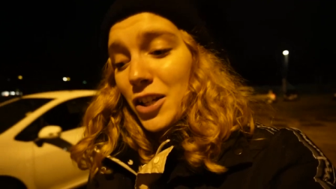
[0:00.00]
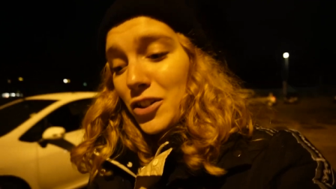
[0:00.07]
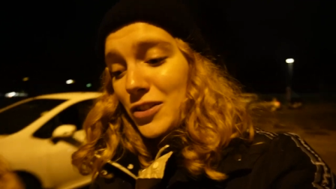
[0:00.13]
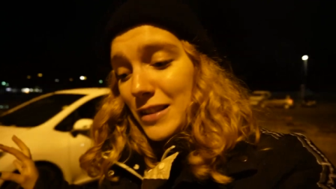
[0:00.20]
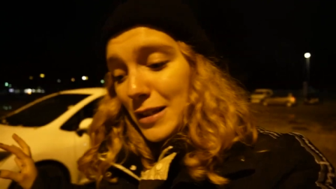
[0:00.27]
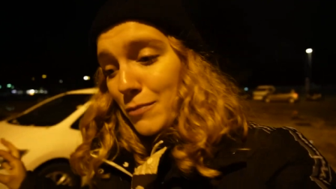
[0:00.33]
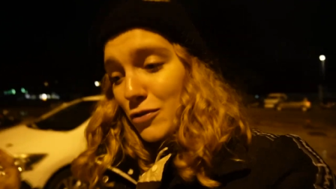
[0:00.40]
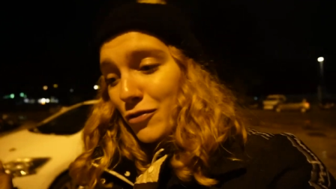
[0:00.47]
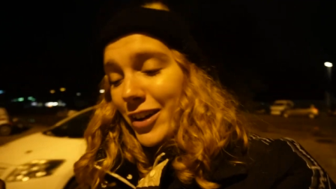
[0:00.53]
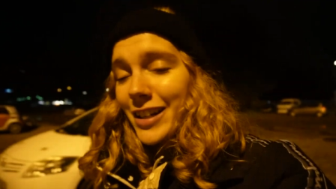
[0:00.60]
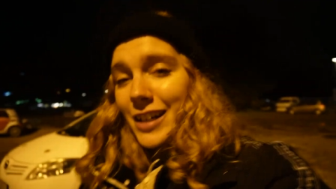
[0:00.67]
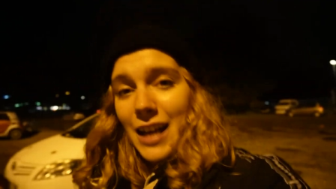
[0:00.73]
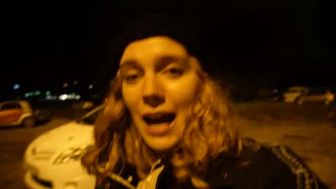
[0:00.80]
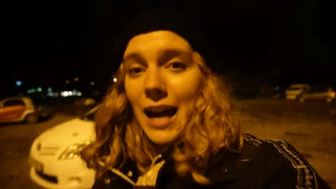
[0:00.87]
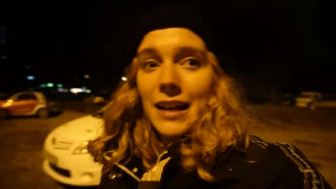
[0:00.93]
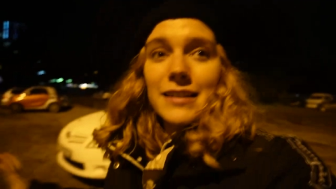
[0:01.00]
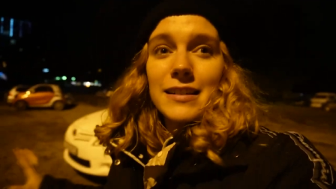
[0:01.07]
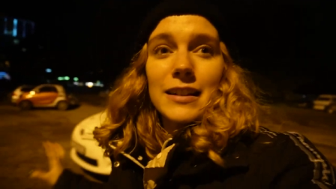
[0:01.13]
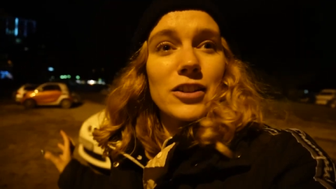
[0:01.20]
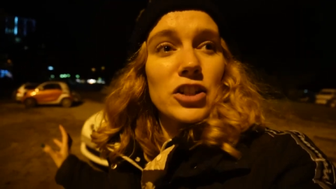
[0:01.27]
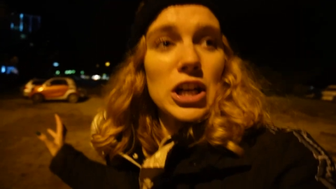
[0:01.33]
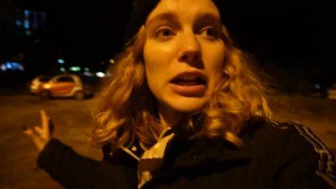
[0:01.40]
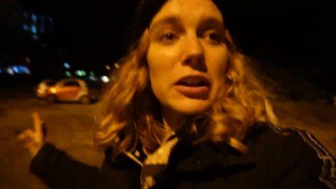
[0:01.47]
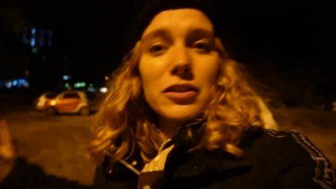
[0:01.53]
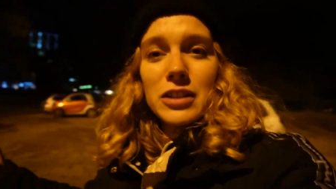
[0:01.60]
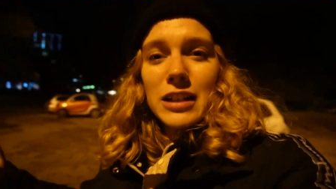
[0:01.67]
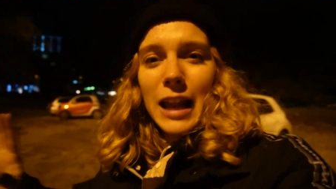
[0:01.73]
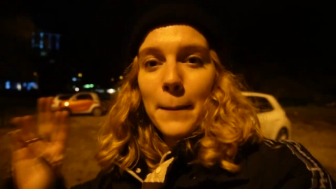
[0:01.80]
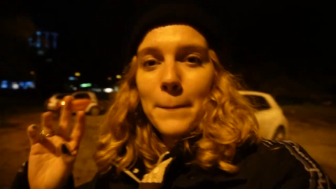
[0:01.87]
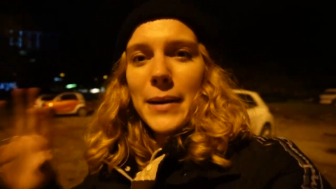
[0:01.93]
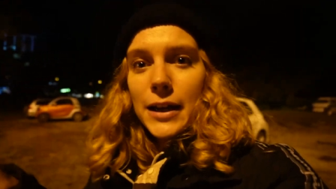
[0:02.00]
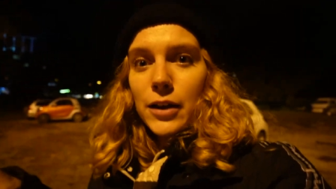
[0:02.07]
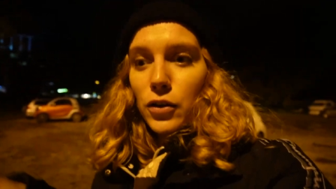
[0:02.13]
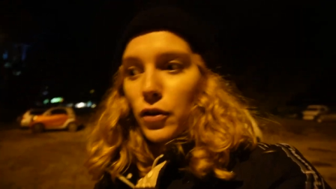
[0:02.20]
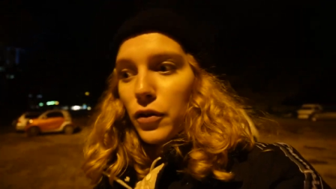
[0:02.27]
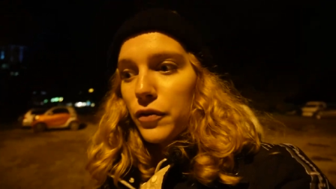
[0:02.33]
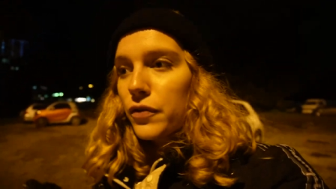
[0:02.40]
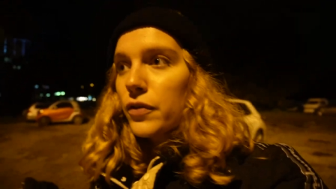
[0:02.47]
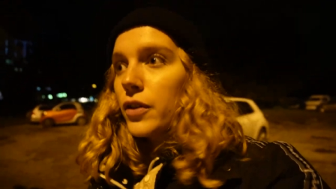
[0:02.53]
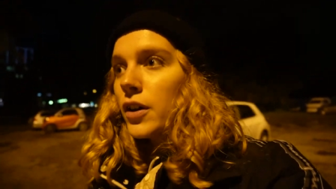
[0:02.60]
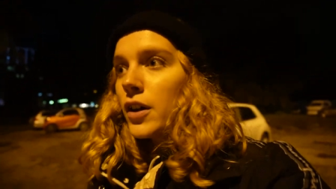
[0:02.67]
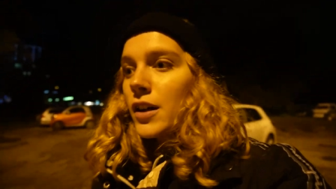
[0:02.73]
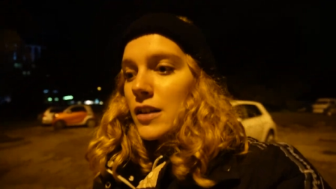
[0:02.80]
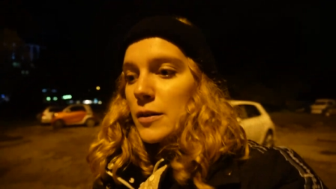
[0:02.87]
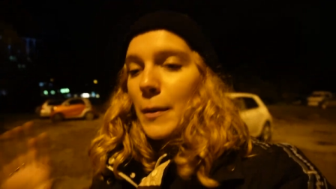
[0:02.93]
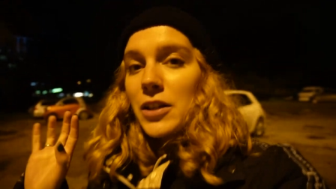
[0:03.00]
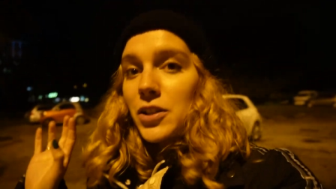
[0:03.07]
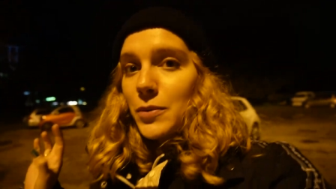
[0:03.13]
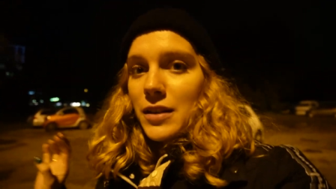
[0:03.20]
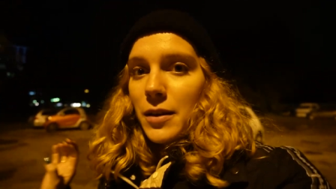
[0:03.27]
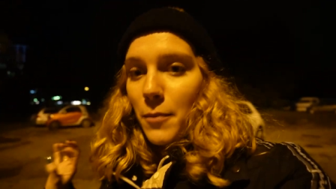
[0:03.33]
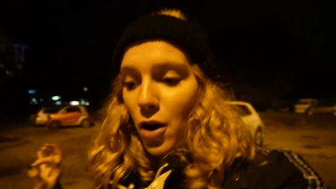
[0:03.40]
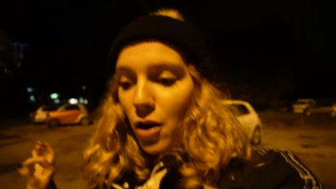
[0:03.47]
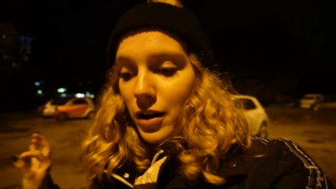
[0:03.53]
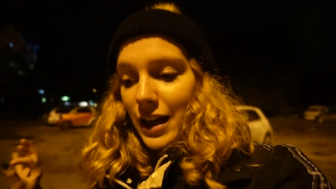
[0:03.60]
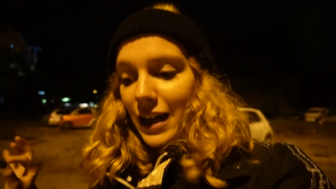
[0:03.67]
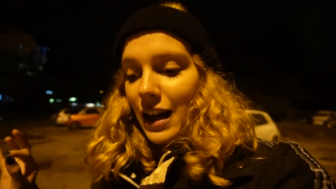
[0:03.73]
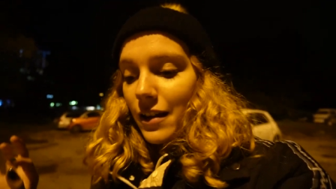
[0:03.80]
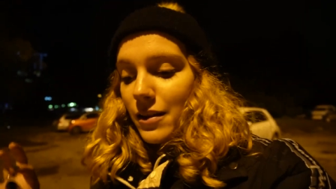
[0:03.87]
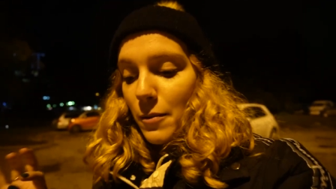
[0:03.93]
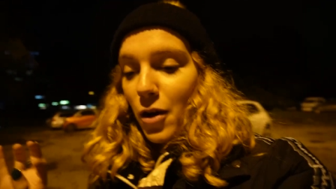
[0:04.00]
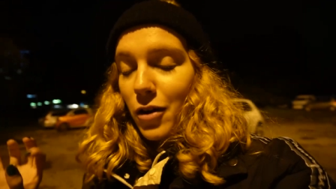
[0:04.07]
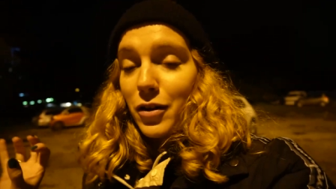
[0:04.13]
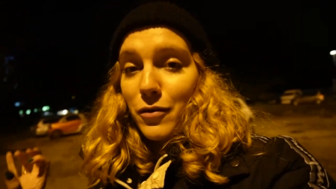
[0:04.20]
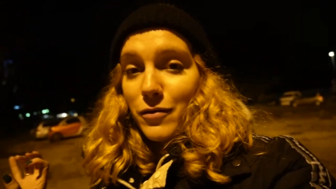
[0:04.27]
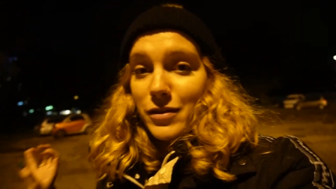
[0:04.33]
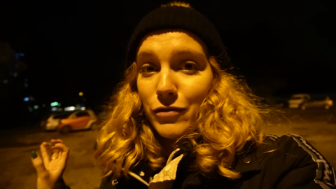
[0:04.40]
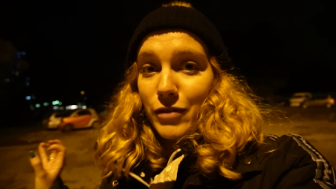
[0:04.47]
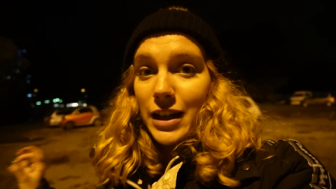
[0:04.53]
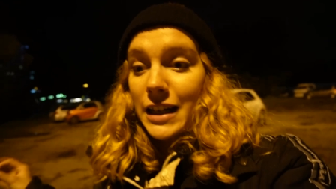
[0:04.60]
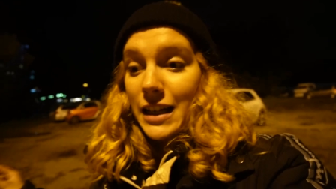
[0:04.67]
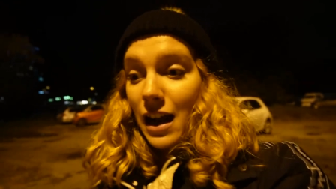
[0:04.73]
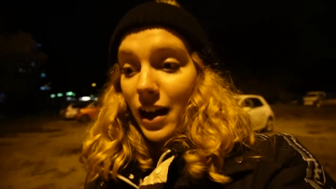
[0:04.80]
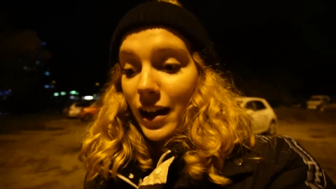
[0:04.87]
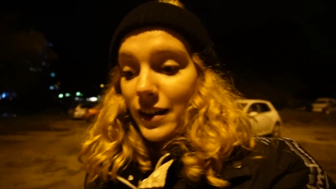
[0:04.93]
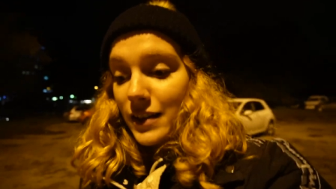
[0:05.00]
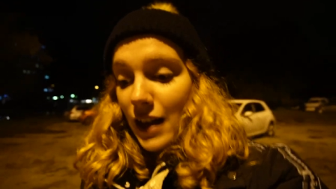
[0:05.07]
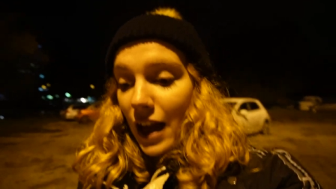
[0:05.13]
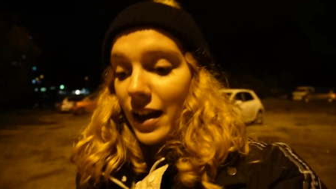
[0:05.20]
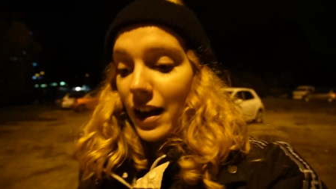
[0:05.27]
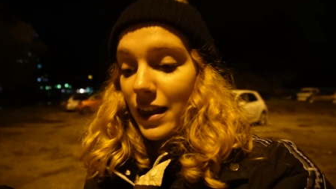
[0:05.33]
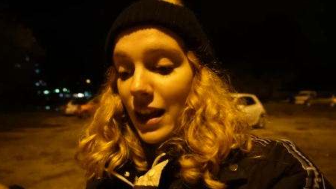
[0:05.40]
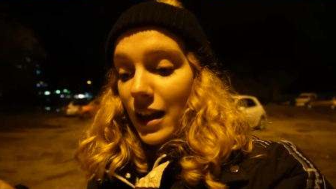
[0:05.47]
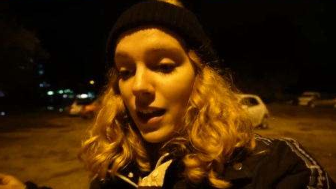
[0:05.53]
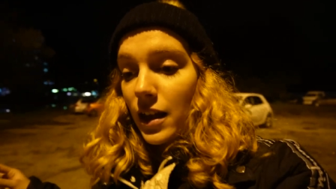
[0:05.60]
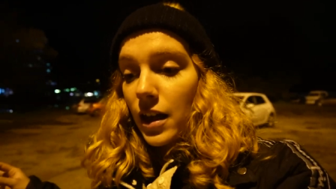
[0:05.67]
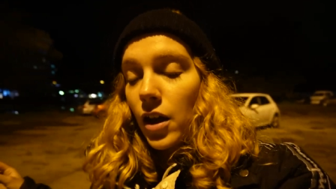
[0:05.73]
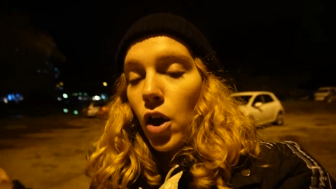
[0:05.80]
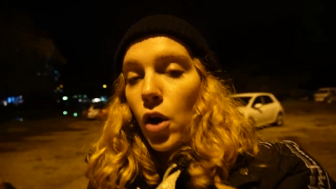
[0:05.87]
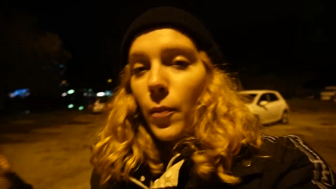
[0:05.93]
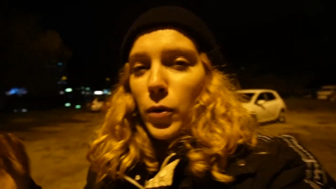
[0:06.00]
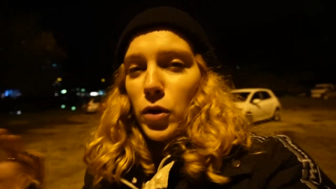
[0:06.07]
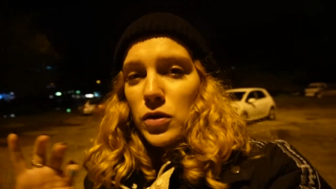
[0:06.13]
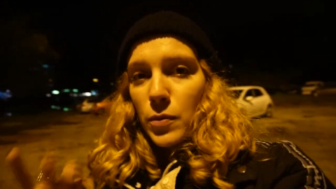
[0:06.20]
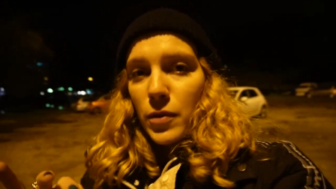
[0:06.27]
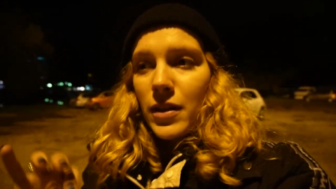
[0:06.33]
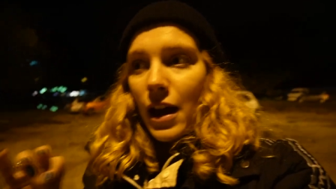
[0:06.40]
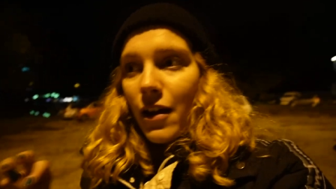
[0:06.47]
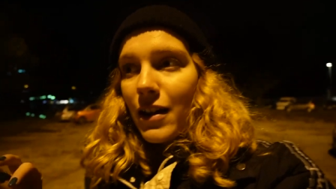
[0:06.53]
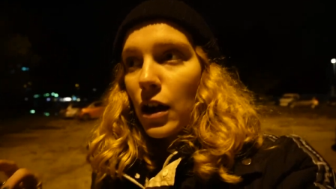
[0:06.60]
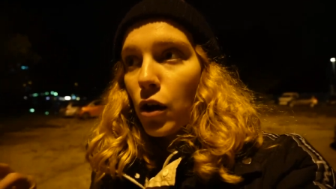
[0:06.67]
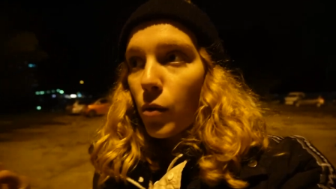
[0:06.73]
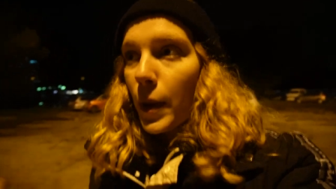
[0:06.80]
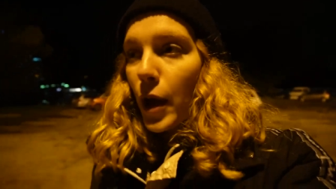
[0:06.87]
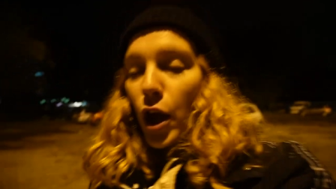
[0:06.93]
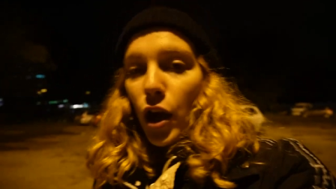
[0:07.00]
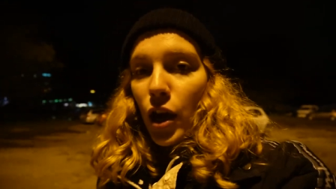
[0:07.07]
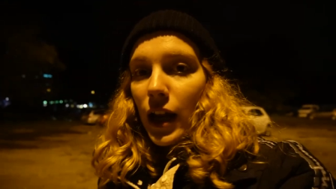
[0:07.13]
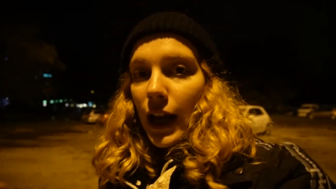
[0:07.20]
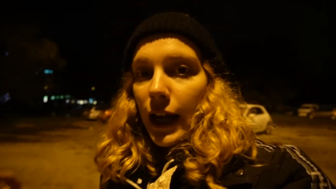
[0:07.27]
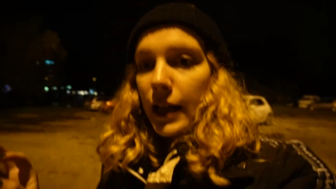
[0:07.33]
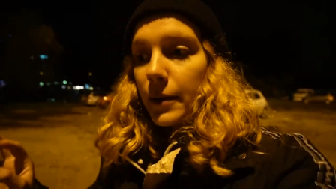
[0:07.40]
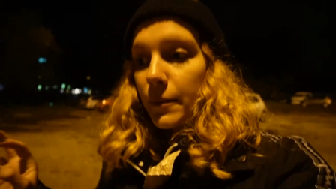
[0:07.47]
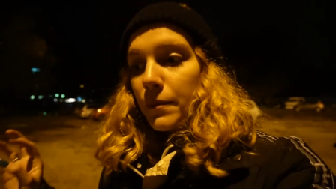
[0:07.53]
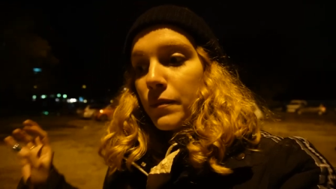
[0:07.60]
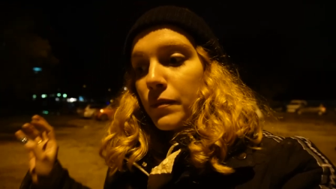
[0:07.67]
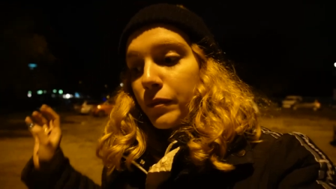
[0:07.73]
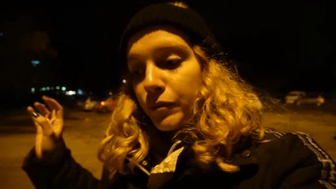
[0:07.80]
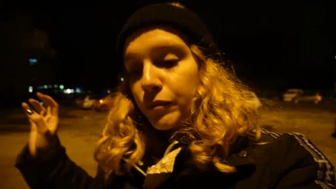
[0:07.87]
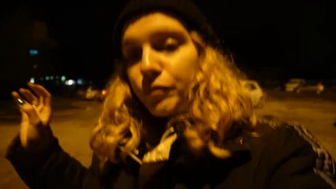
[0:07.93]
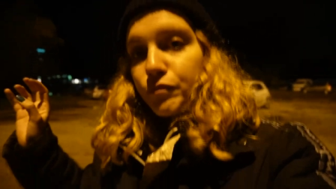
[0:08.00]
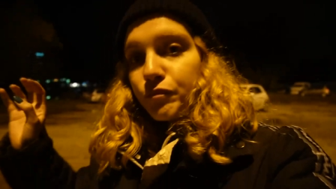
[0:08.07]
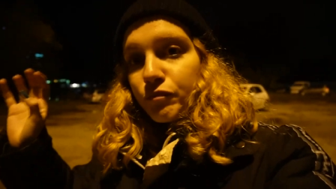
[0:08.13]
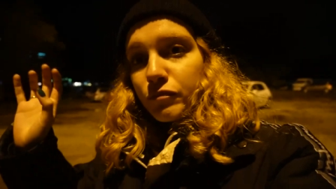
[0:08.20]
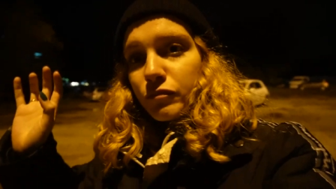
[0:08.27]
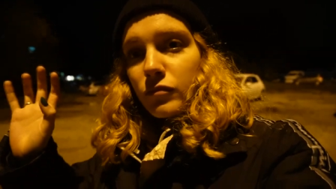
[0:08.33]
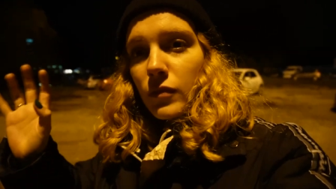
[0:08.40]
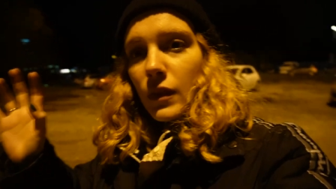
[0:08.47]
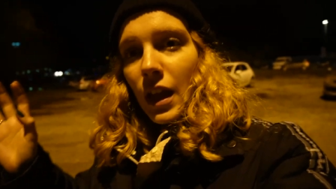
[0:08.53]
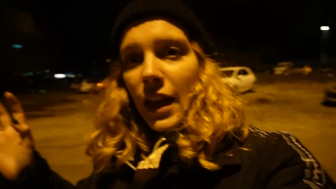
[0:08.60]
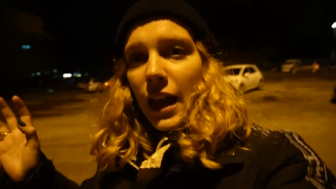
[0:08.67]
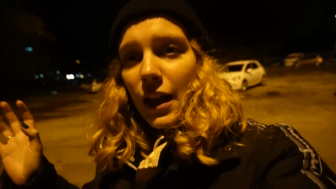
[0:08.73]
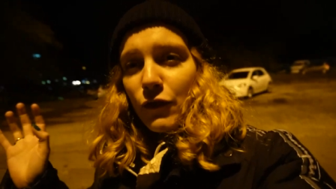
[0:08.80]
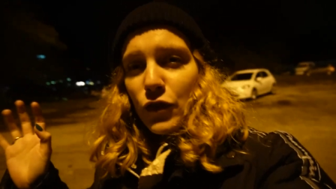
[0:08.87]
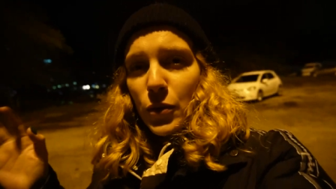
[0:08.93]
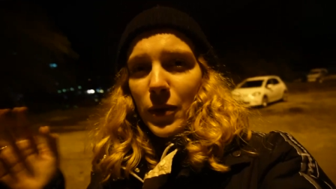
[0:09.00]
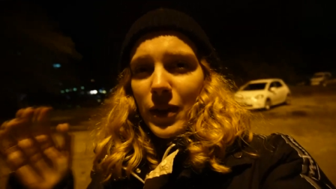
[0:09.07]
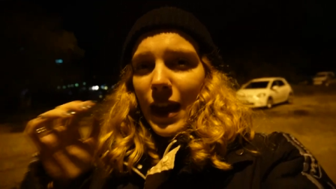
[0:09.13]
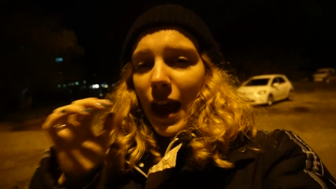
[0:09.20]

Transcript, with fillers: just seems really nice and chilled and like big enough especially with the market like the market was really nice and I think because we were there a little bit early if you were